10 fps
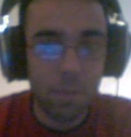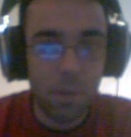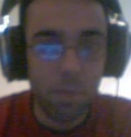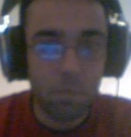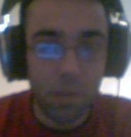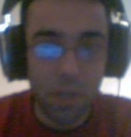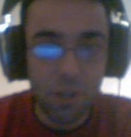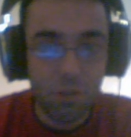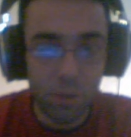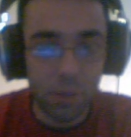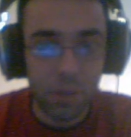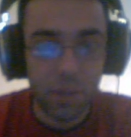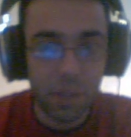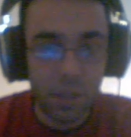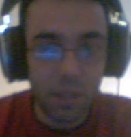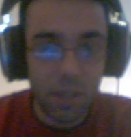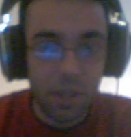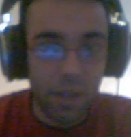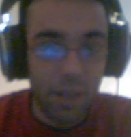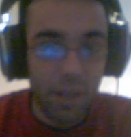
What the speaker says: British rule, right?